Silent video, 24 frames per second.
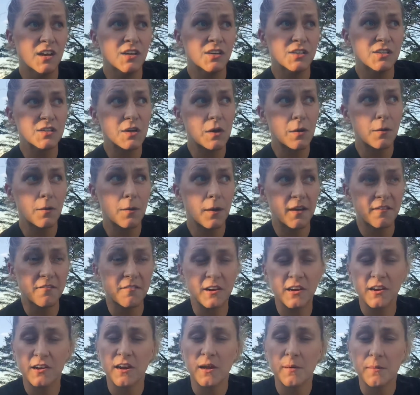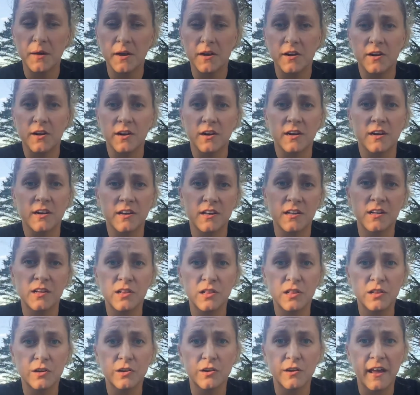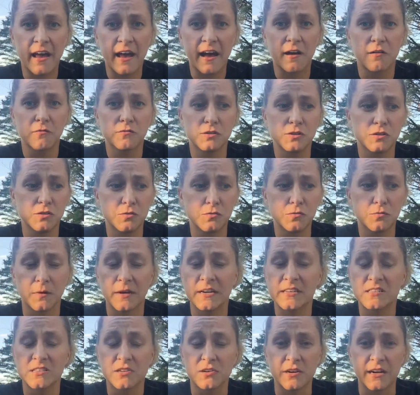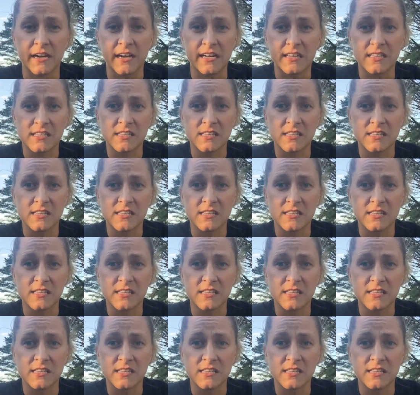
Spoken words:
So I figured I better learn how to raise crickets.